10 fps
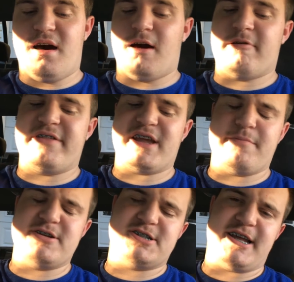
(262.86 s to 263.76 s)
I think I
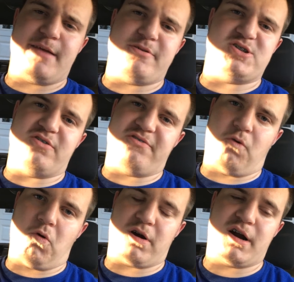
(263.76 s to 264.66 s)
mentioned that episode
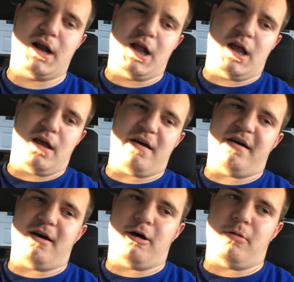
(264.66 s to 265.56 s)
4,
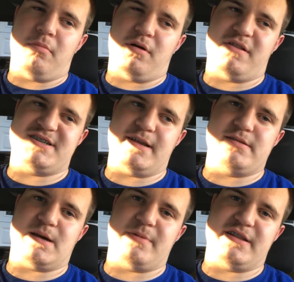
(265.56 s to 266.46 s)
the
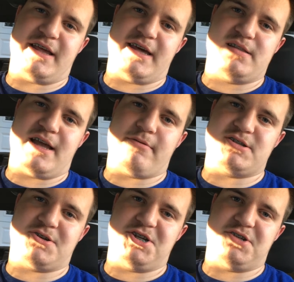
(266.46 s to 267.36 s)
same time I did the headlight
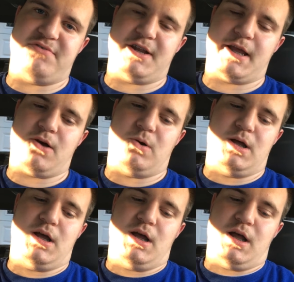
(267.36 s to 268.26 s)
restoration video.
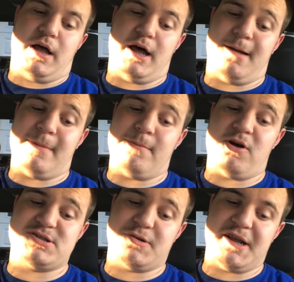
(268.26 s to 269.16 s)
I'm
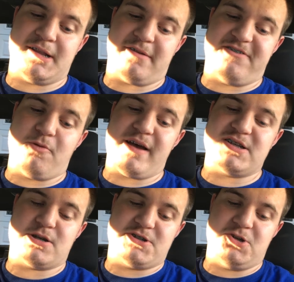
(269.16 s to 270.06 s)
also getting the
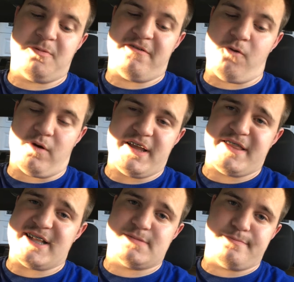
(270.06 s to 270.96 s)
Flowmaster Super 40.
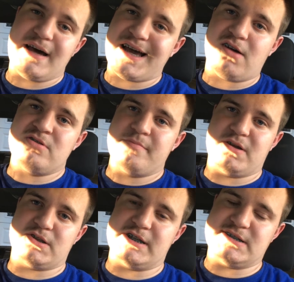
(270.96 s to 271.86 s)
That's back on the
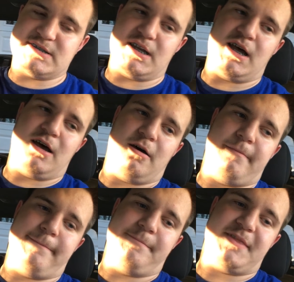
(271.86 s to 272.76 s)
build list.
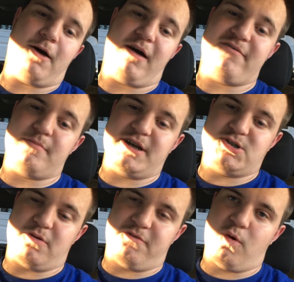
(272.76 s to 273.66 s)
I'll have the money
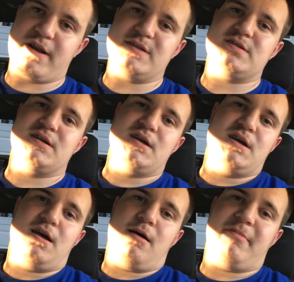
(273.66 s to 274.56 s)
to afford it.
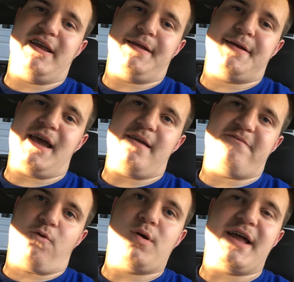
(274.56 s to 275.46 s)
I'm getting a
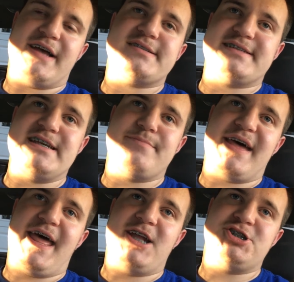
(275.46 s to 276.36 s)
Ford ST
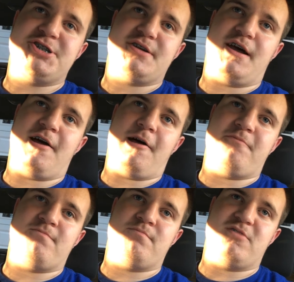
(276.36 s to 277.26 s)
badge,
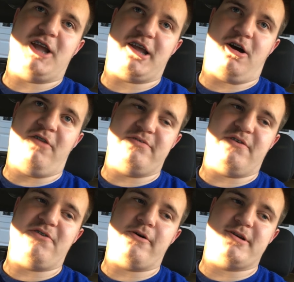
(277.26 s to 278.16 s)
like off of
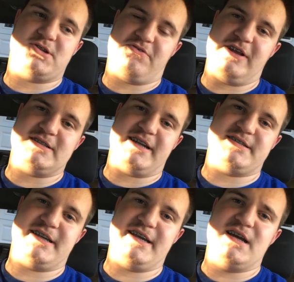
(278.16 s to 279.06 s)
a Focus or Fiesta
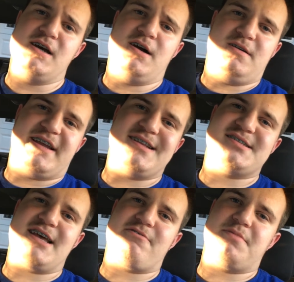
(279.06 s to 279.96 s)
ST. Can't
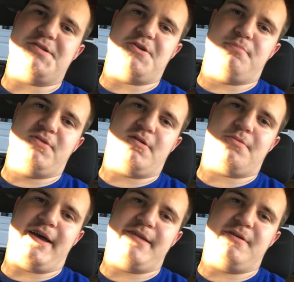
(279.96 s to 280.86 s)
decide if I'm going to do blue or
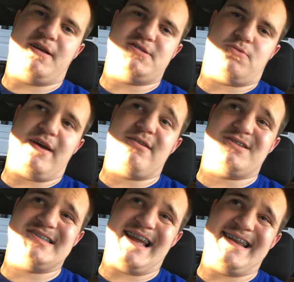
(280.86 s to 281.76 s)
red, because the red will
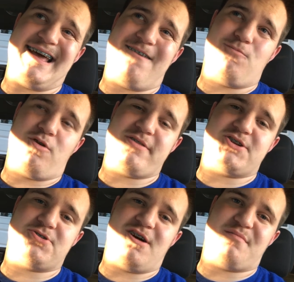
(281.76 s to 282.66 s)
stand out more in the
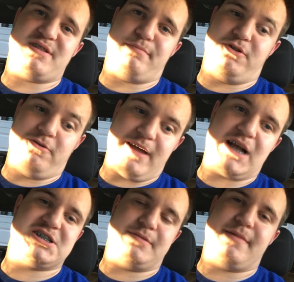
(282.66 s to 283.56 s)
truck, but the blue
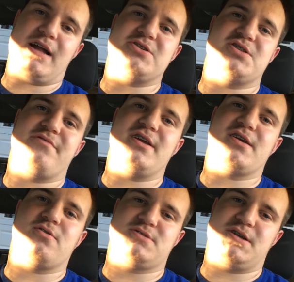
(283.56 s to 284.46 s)
actually matches the
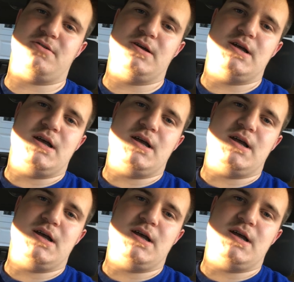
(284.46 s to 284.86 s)
vehicle. So